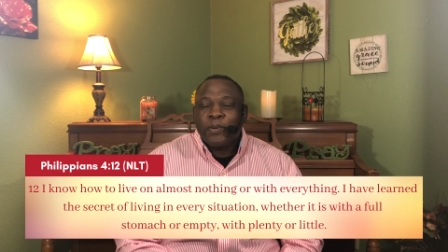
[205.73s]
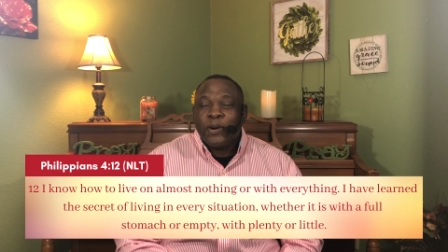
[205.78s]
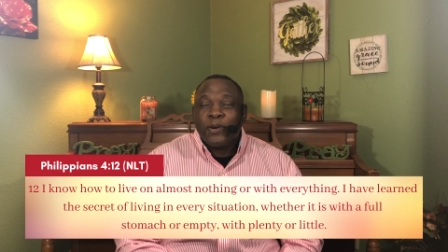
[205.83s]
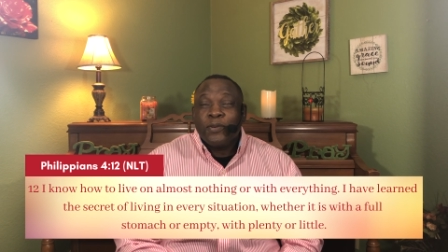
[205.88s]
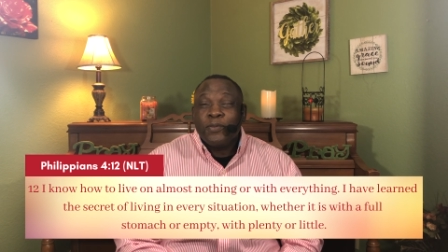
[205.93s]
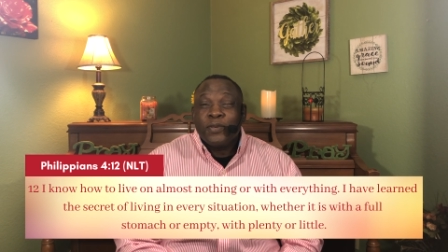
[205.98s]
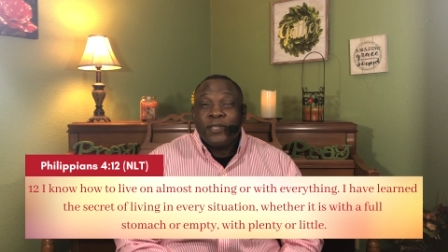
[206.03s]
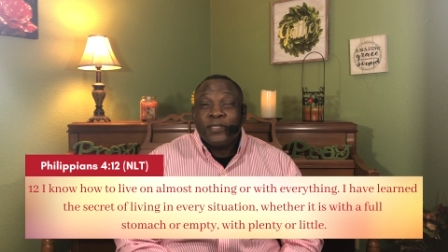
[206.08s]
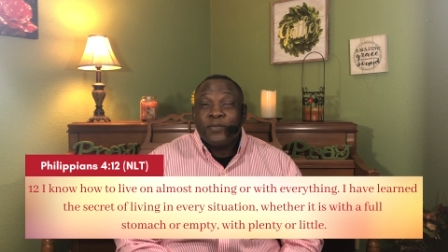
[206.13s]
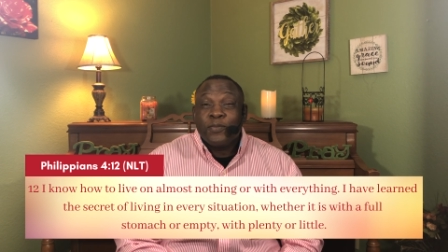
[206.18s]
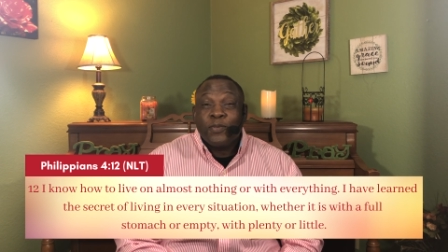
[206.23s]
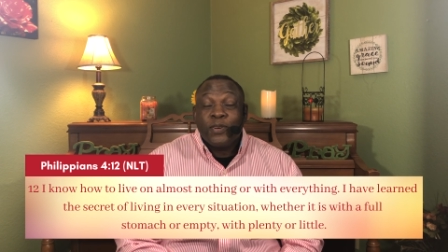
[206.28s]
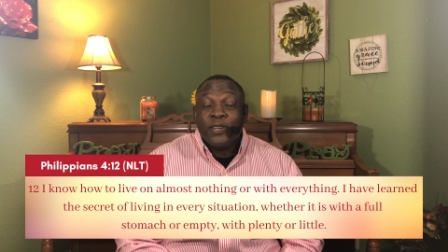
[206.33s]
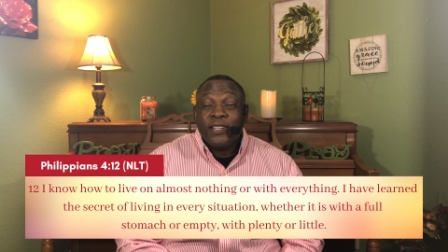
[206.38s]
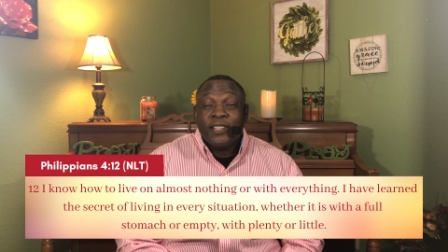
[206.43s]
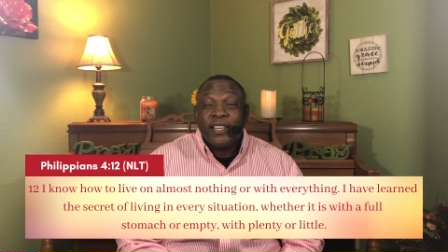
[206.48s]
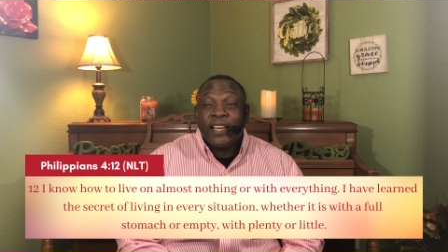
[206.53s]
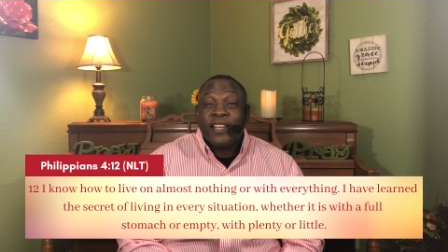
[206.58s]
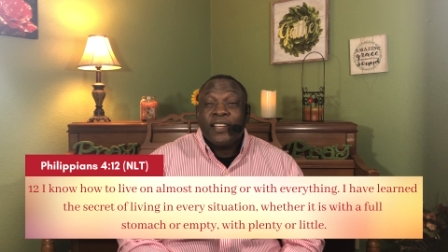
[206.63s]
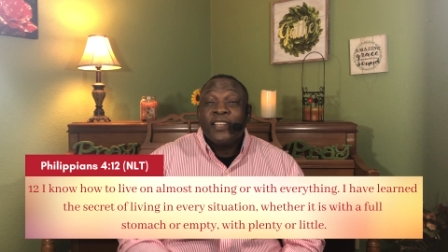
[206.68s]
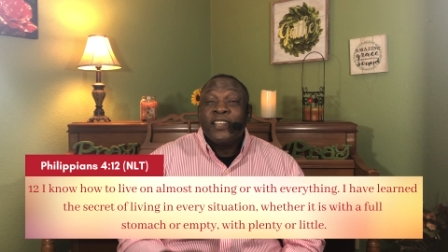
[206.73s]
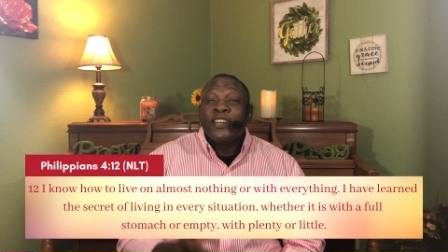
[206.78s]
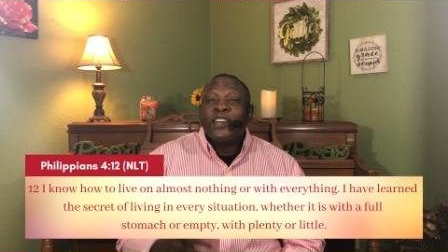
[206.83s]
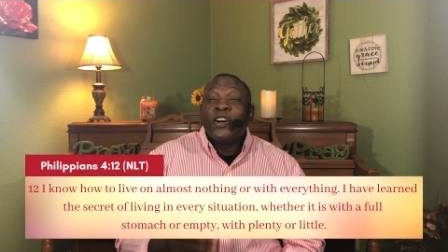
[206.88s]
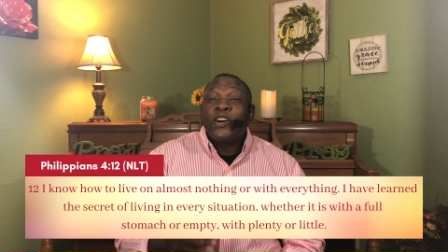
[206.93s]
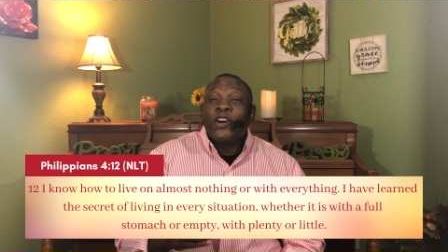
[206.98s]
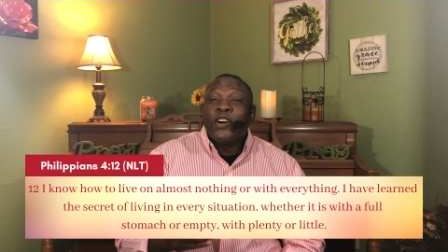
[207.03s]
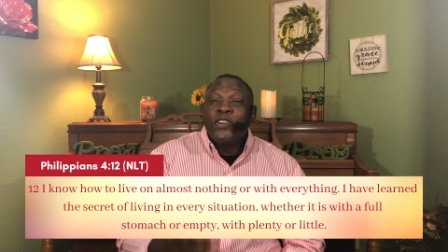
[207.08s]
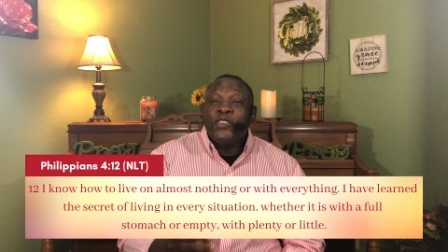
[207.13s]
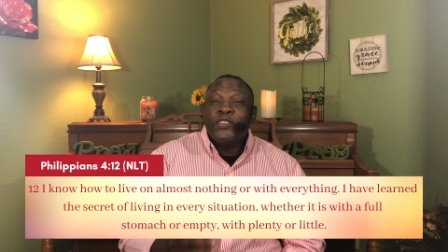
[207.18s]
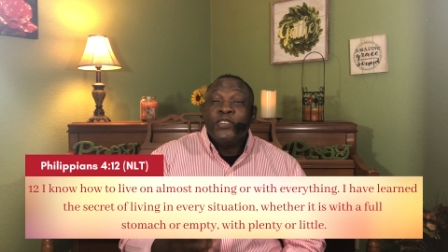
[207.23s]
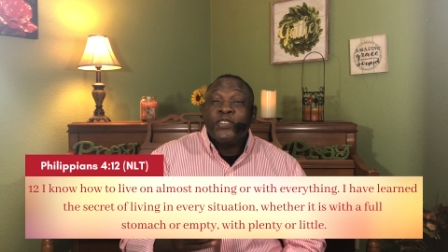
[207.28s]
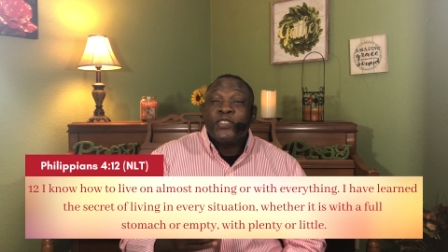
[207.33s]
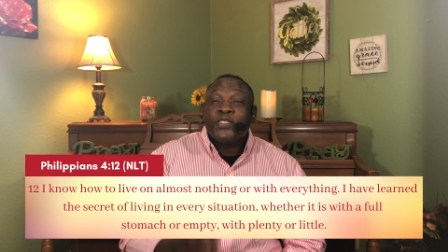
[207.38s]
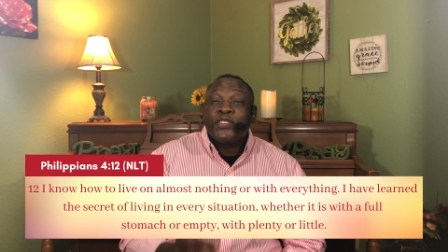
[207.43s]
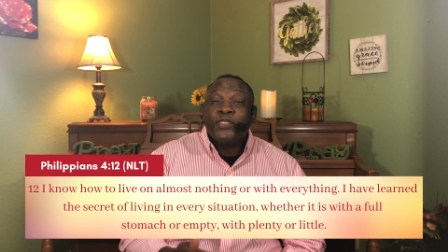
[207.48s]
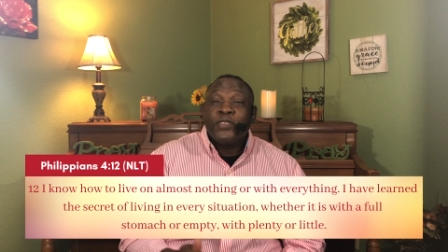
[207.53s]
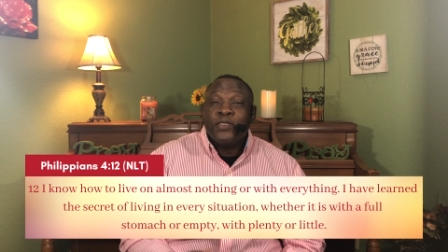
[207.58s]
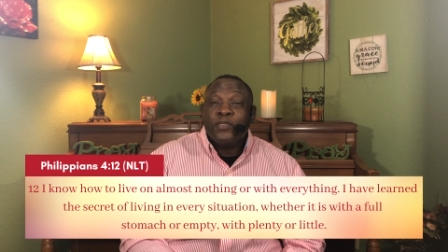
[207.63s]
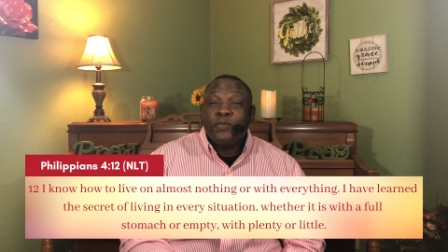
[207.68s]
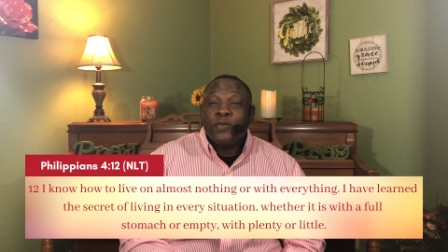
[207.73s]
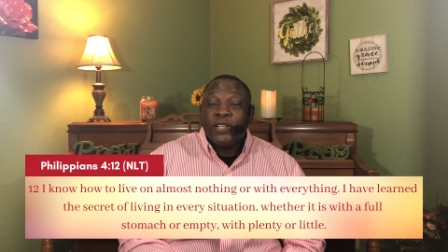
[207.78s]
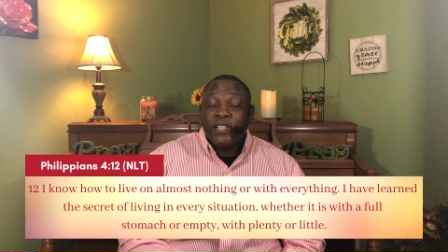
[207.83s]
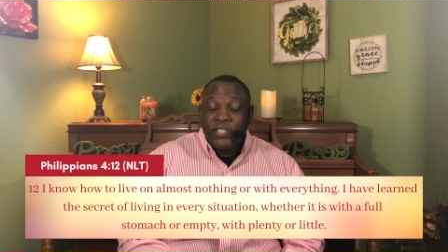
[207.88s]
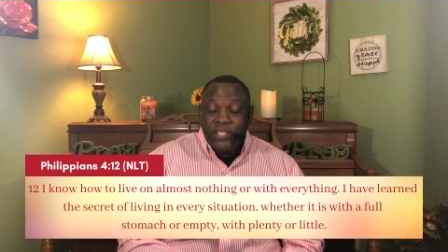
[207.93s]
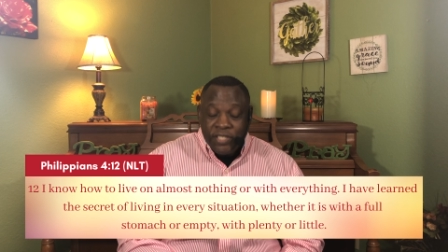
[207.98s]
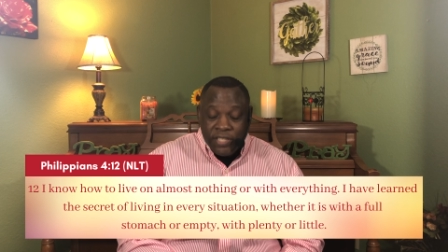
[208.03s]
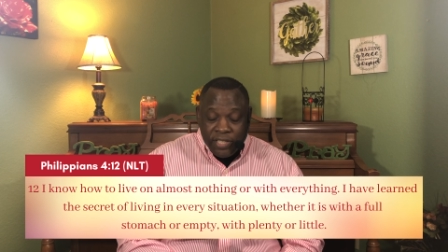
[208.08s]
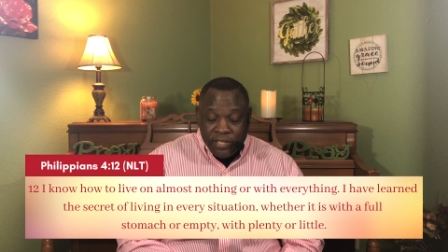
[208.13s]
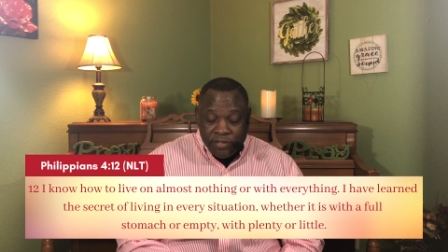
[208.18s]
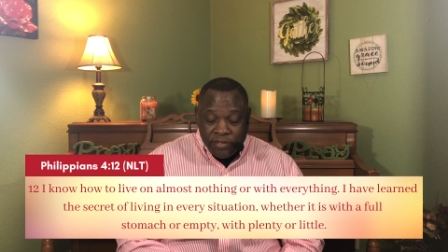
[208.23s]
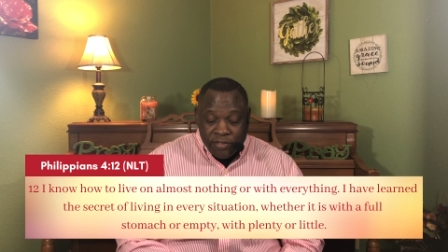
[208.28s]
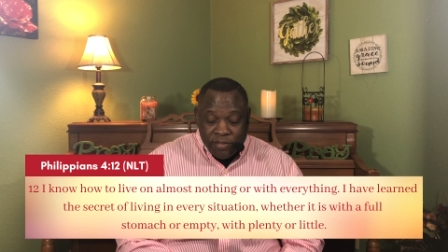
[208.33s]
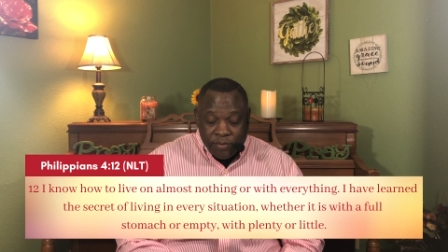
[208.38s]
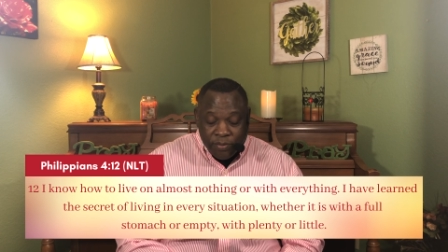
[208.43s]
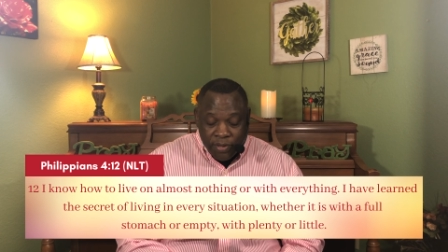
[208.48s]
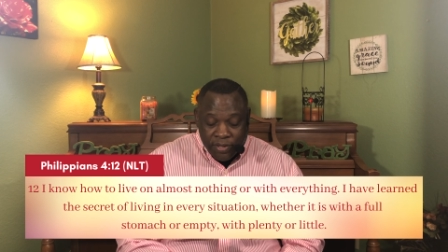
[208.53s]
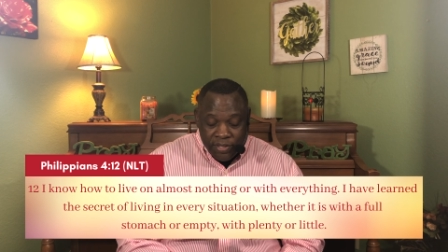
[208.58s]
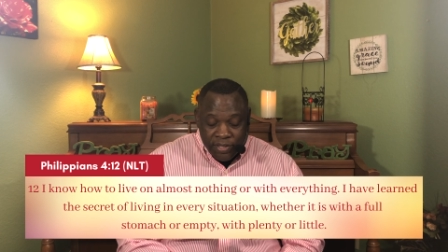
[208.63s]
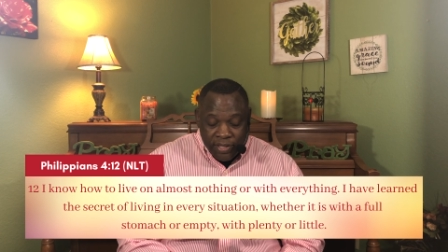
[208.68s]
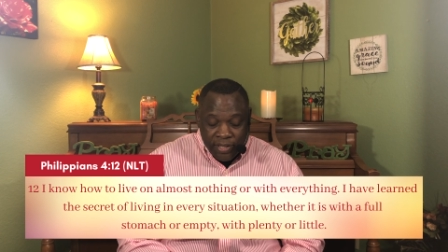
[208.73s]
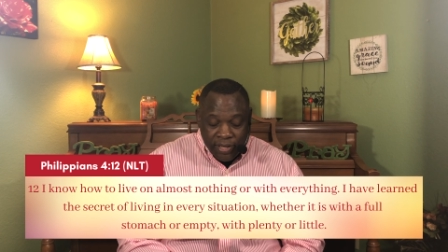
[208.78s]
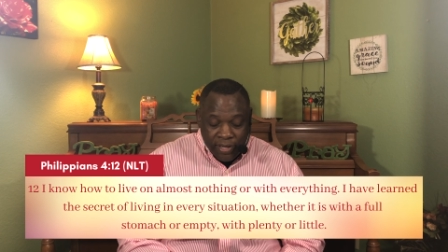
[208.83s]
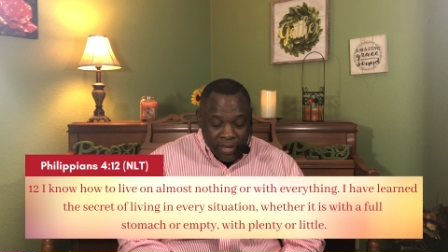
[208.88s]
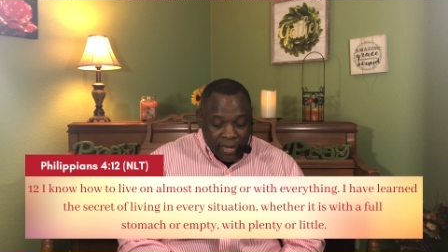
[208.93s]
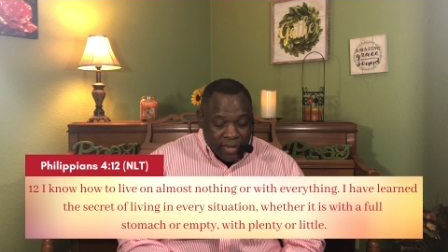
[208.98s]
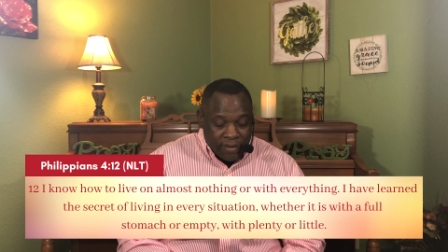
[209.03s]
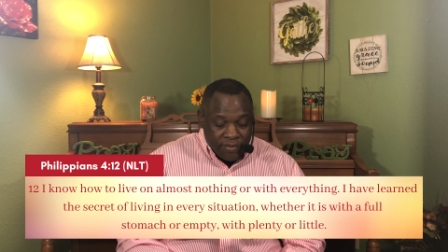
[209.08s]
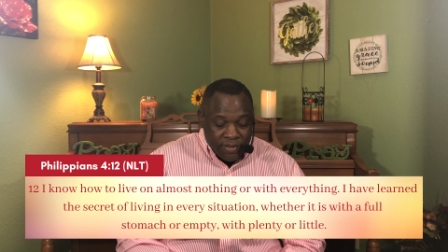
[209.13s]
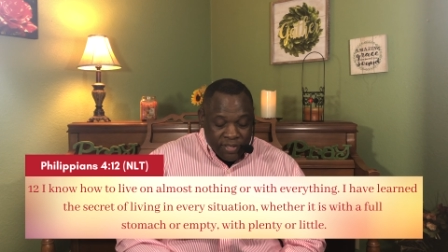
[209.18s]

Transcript: Paul was one that understood where Jesus was in their life.